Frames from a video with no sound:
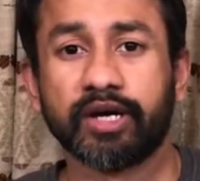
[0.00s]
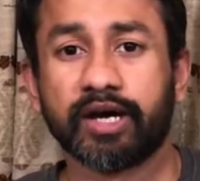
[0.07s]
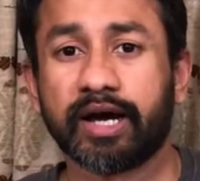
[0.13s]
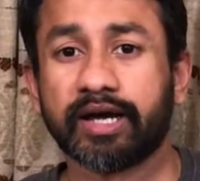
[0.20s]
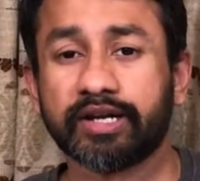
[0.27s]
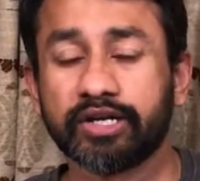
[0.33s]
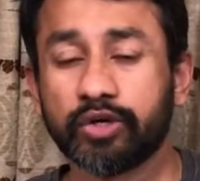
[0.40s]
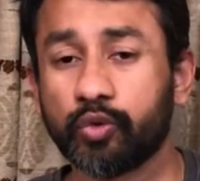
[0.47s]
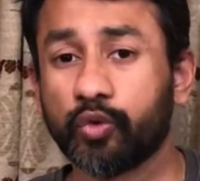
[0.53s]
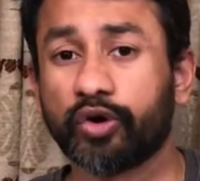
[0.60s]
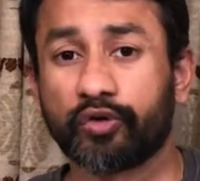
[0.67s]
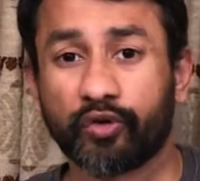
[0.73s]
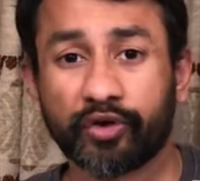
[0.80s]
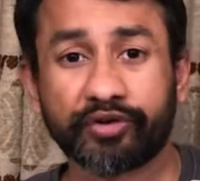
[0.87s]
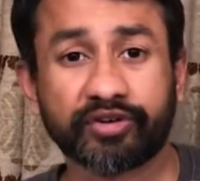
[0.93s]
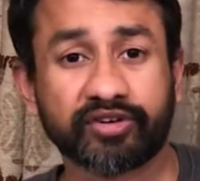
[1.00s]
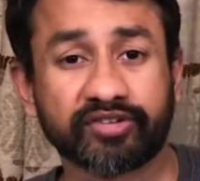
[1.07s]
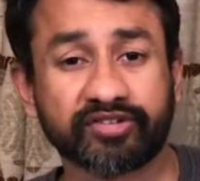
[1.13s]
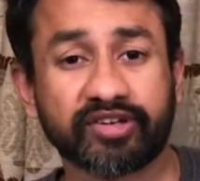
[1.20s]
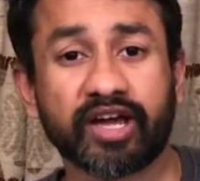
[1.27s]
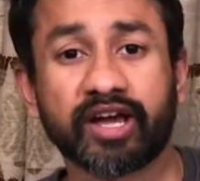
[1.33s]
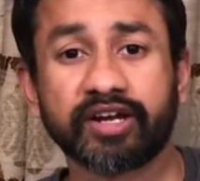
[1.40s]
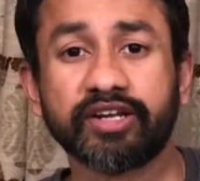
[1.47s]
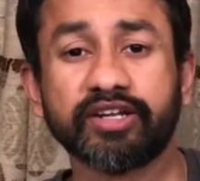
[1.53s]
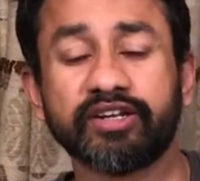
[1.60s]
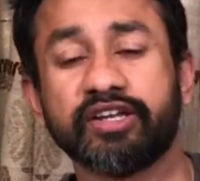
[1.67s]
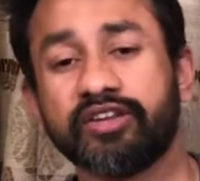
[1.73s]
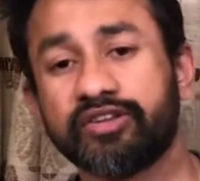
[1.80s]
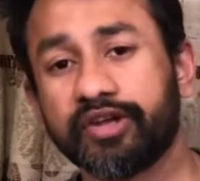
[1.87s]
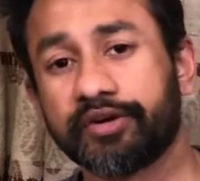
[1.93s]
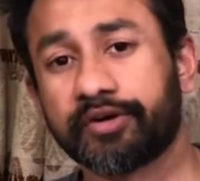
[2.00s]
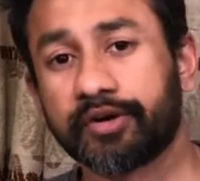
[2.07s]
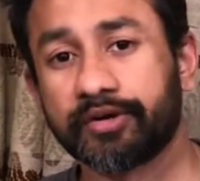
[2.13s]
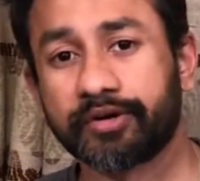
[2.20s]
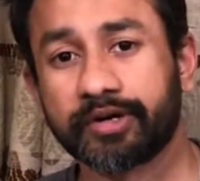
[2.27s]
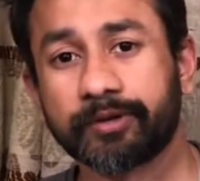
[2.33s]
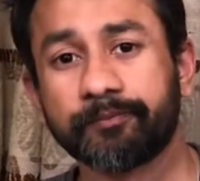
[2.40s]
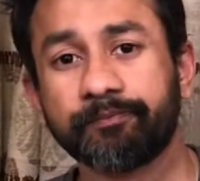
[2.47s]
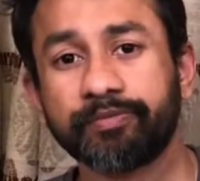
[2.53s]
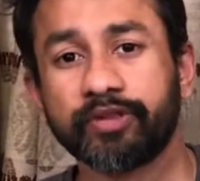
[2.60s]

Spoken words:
and who are not residing in their country.